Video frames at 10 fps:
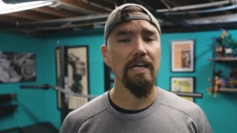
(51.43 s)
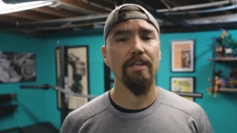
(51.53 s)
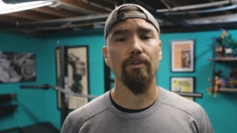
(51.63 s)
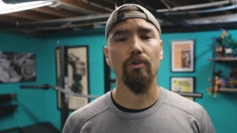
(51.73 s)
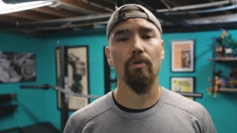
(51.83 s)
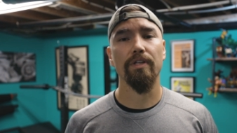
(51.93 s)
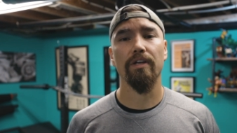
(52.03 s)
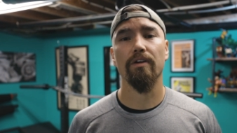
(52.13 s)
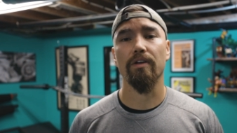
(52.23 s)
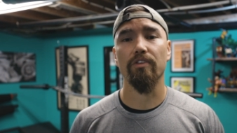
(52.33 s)
The goal
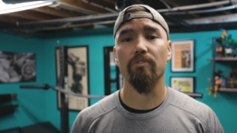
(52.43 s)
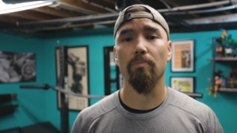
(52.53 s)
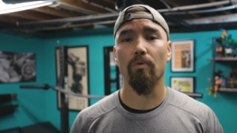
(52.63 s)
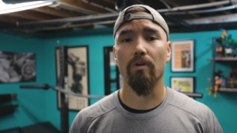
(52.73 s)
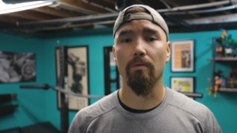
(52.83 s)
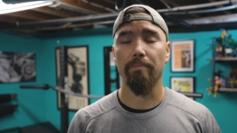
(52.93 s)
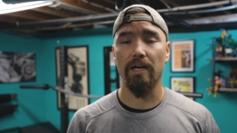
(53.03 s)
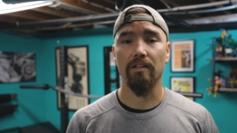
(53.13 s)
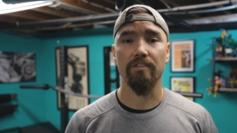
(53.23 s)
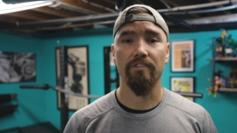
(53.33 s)
here is more
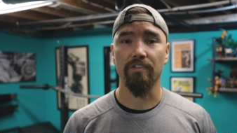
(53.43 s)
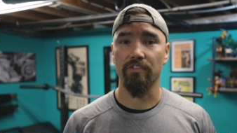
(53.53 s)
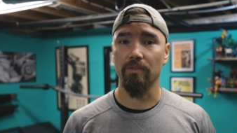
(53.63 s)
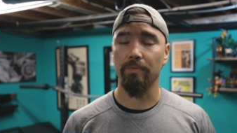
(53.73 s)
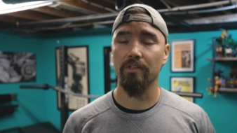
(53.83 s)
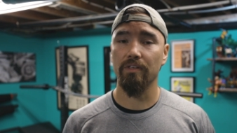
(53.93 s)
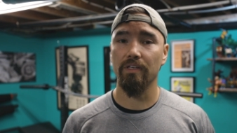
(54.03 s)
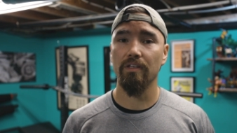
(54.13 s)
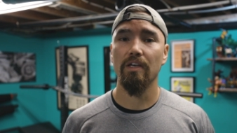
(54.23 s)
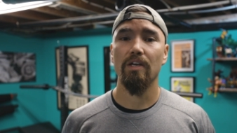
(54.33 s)
balance and
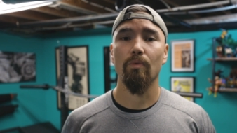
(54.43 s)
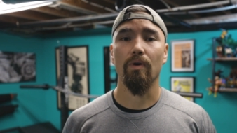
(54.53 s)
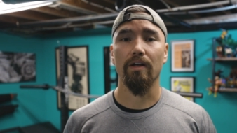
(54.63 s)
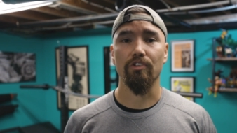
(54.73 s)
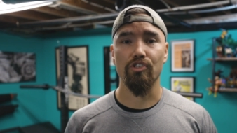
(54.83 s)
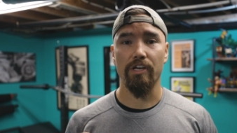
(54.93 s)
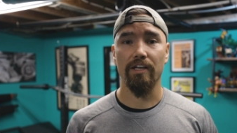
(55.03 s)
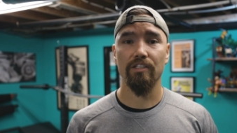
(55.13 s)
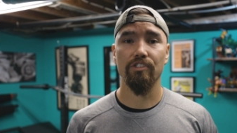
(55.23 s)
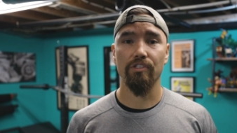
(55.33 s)
stability while
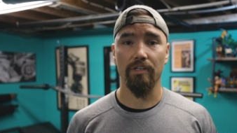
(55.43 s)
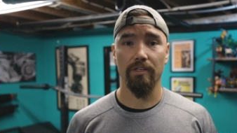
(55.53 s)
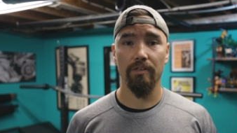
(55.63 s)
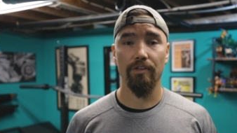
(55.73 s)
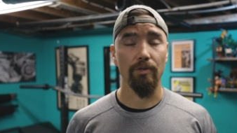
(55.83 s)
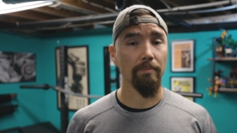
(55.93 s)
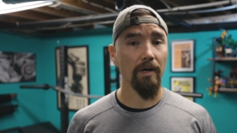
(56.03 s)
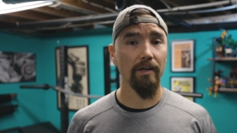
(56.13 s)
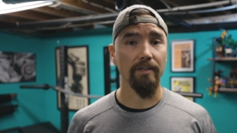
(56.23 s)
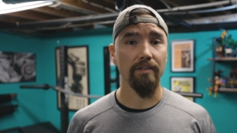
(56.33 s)
challenging your
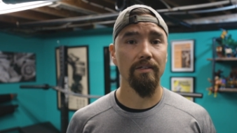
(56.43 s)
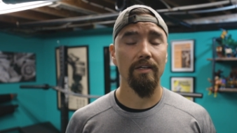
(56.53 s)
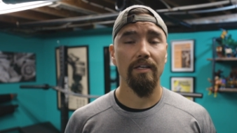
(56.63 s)
body